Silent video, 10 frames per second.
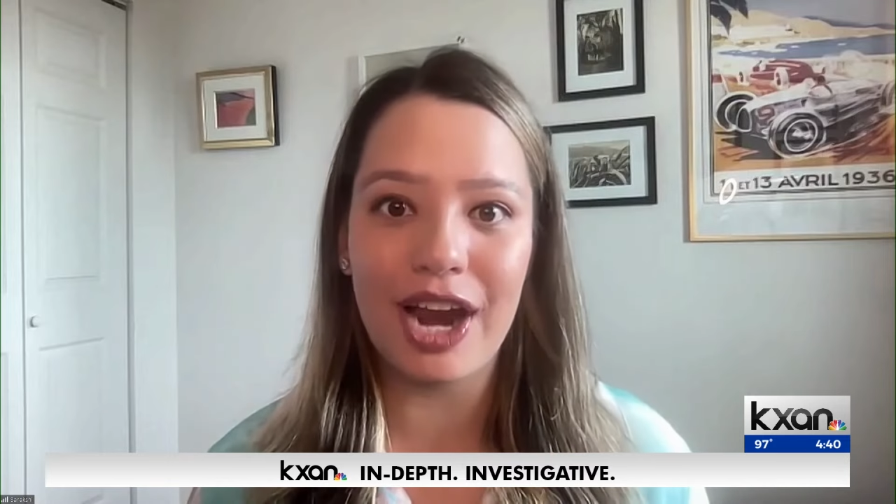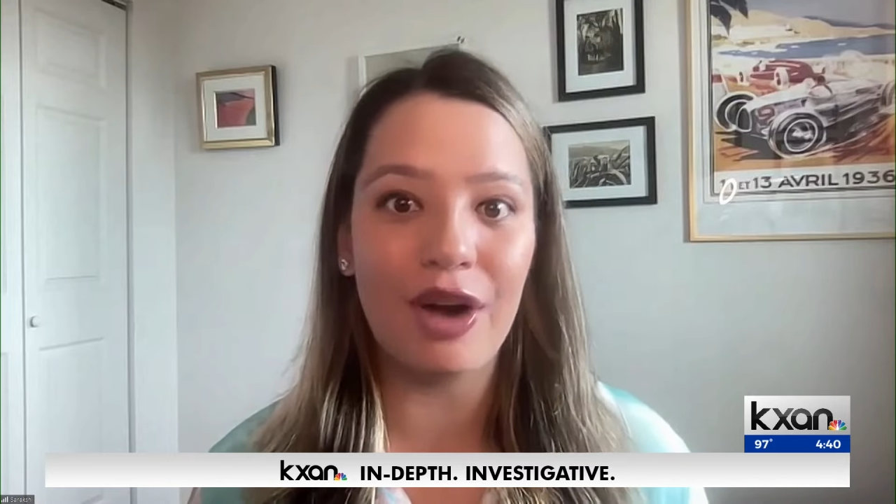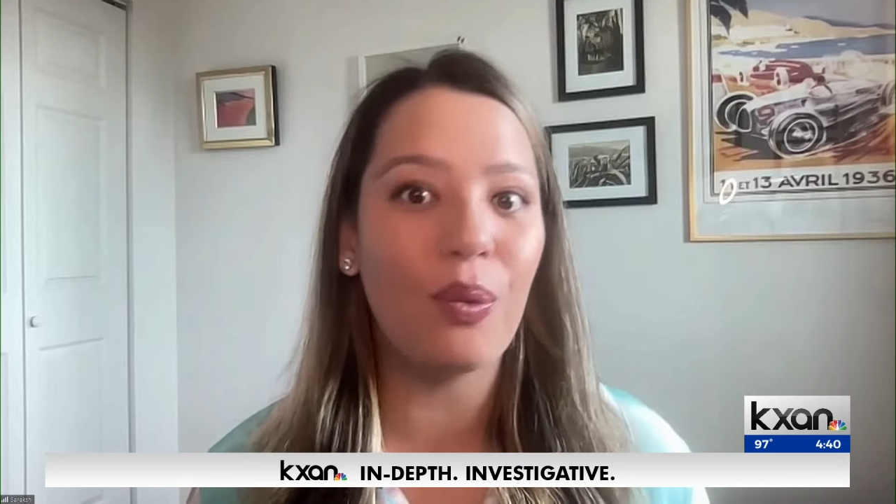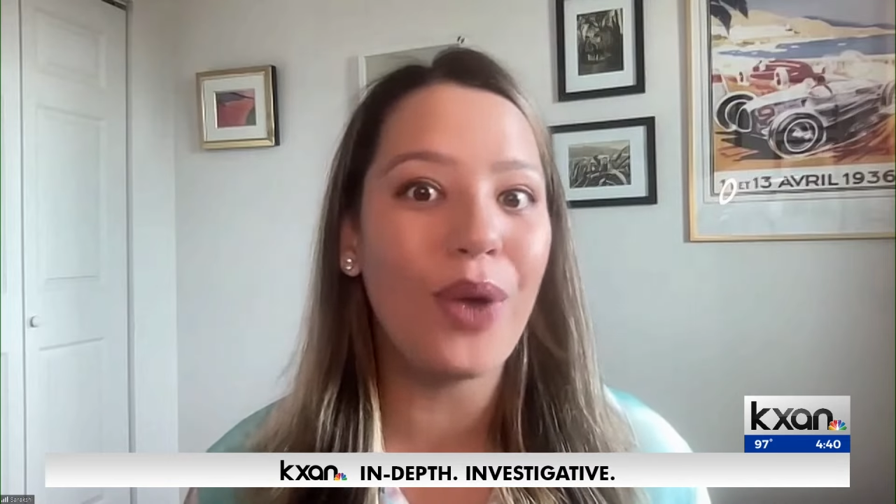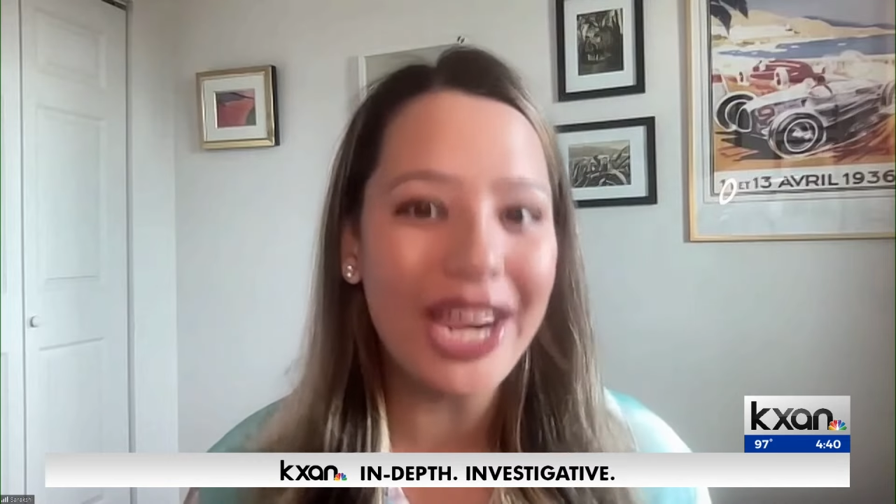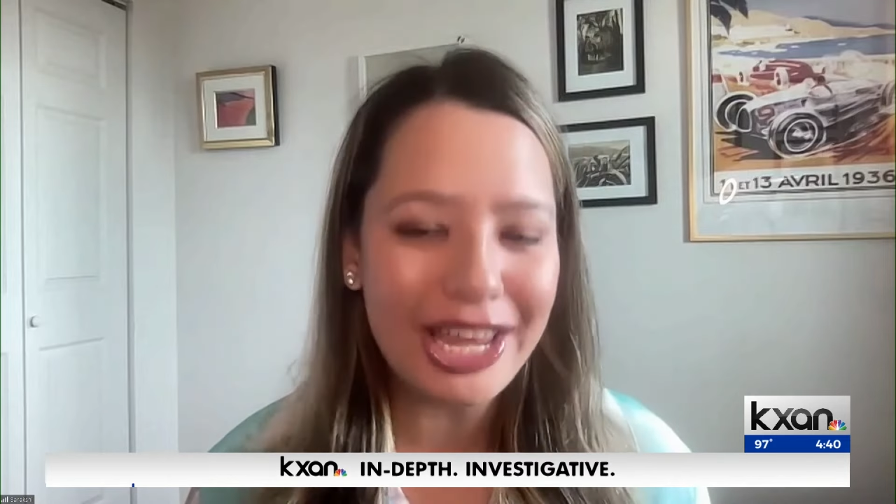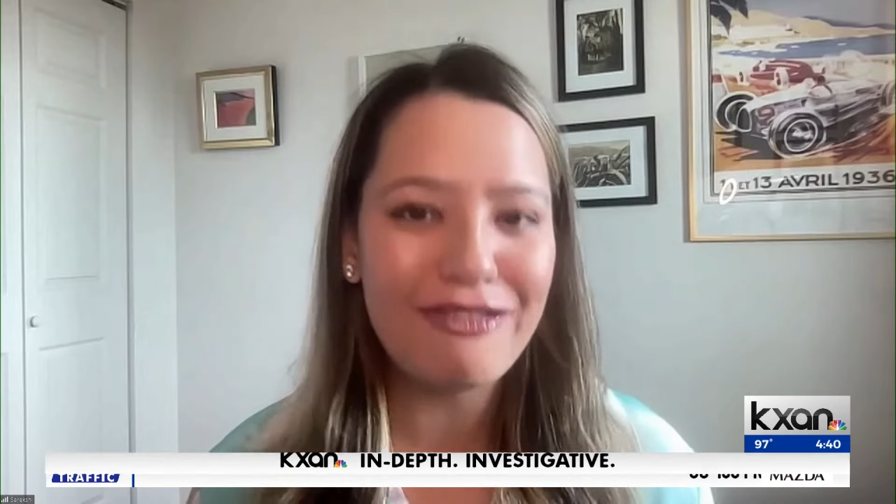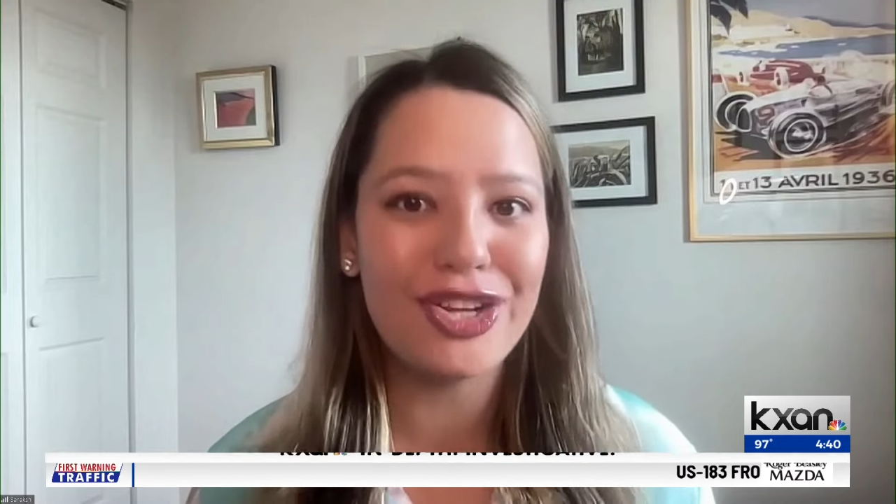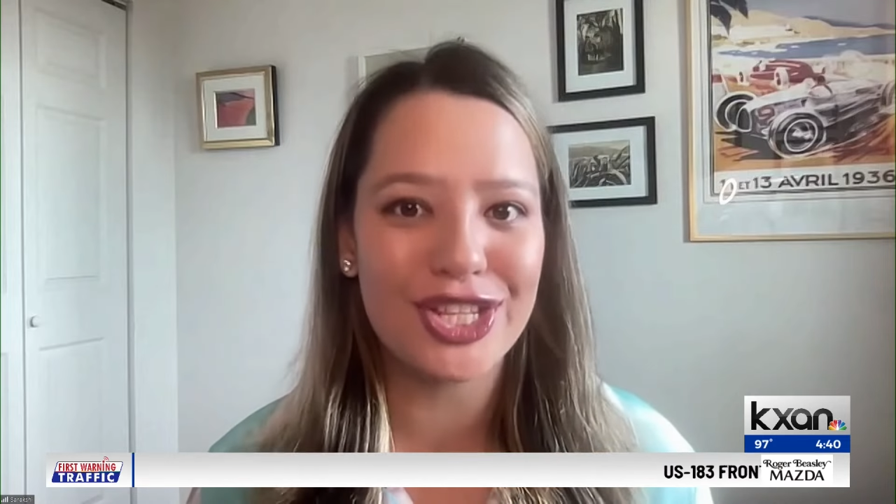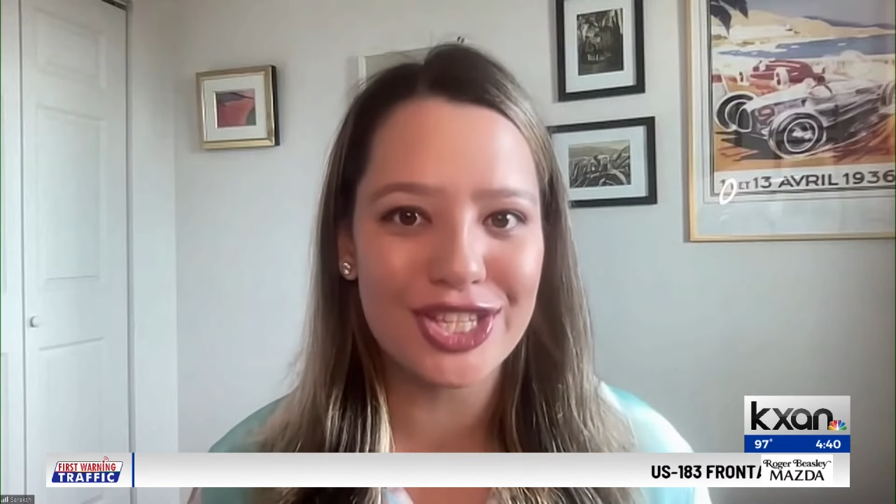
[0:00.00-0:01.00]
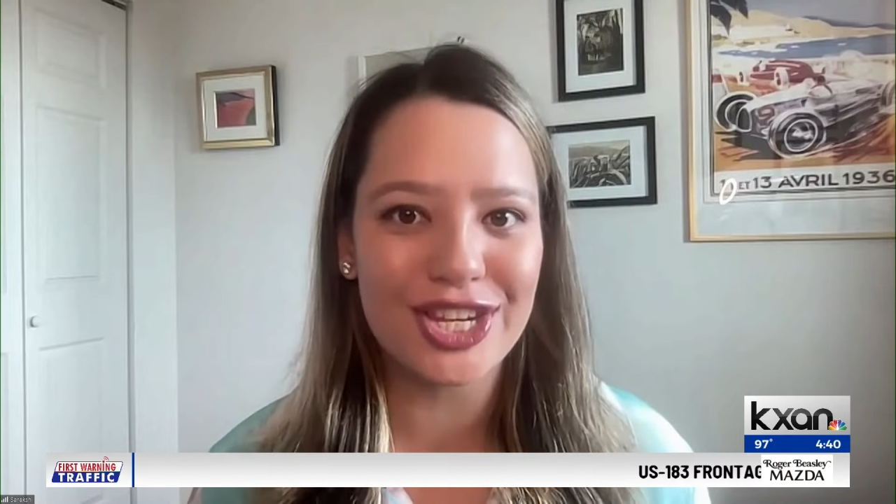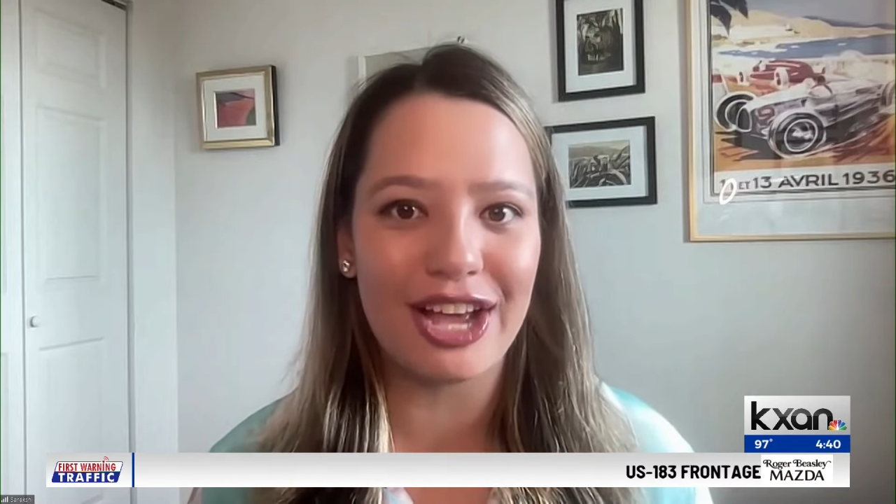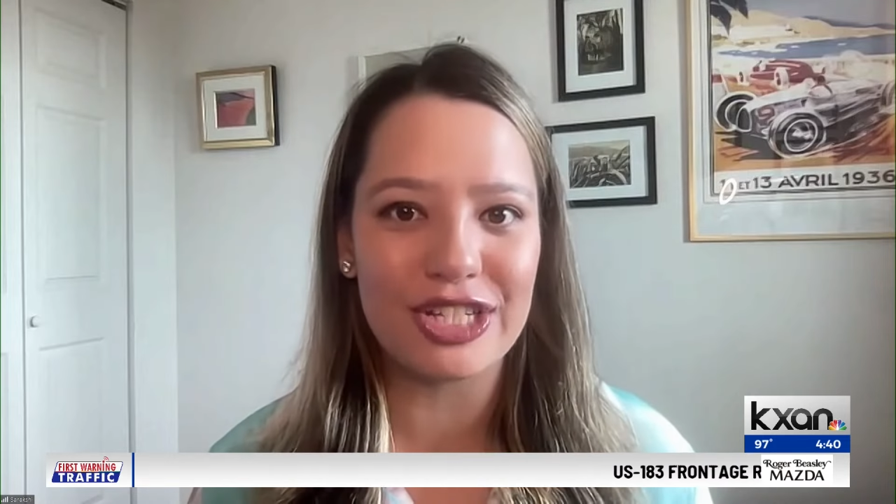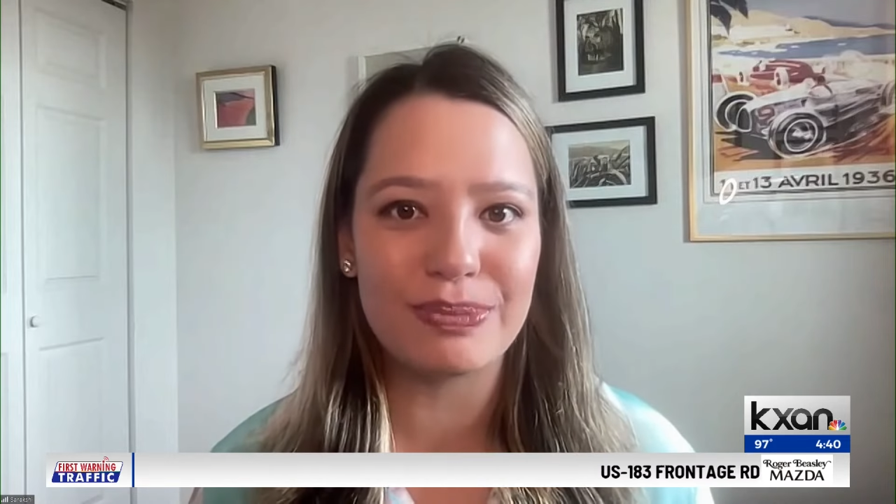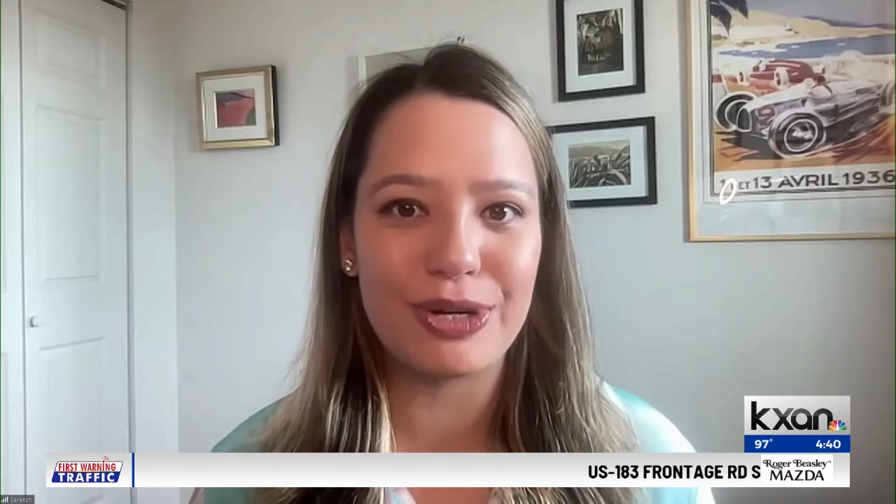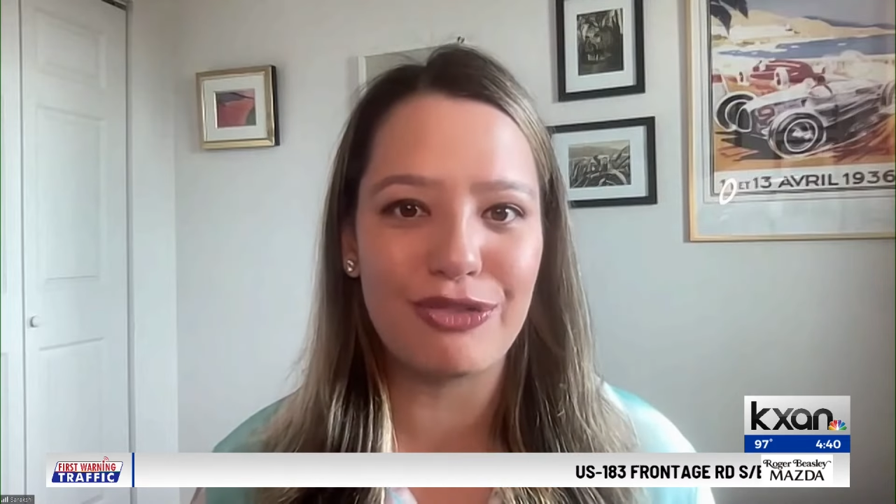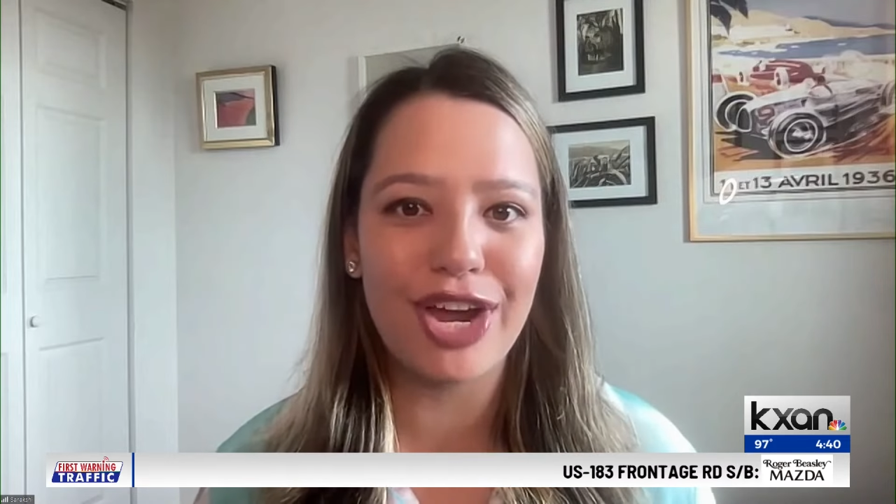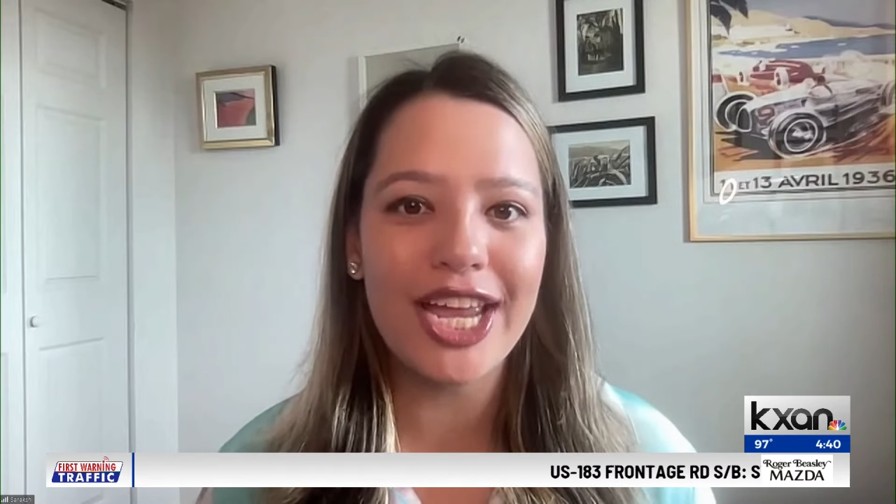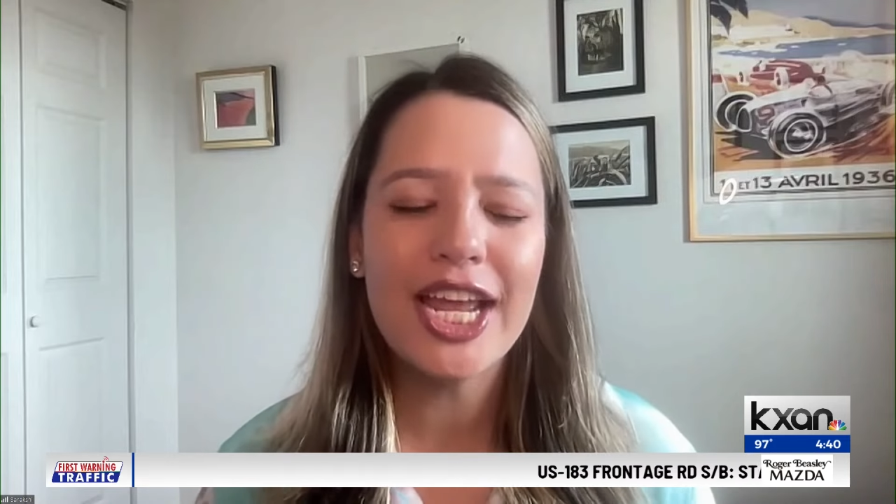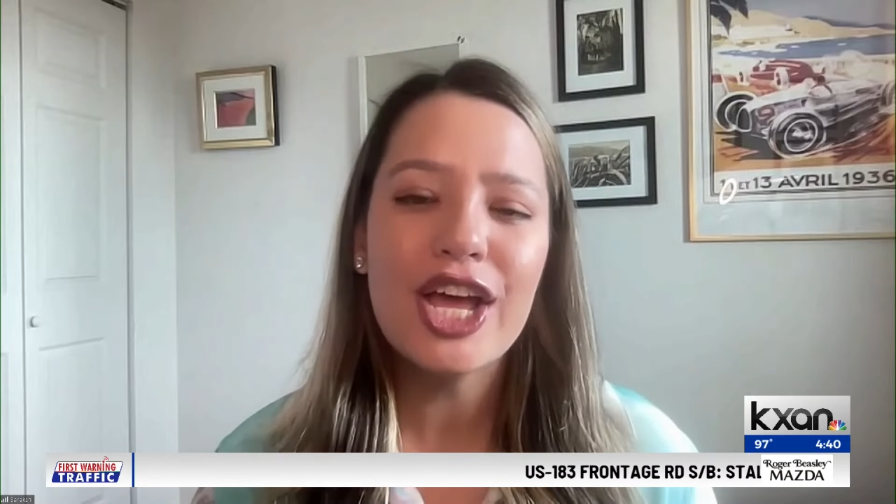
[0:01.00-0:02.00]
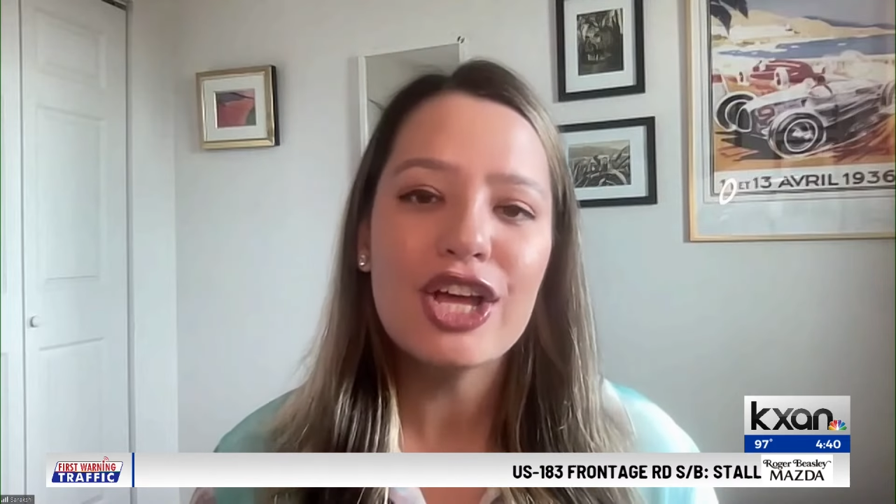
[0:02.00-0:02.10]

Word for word: are waiting for this announcement, right?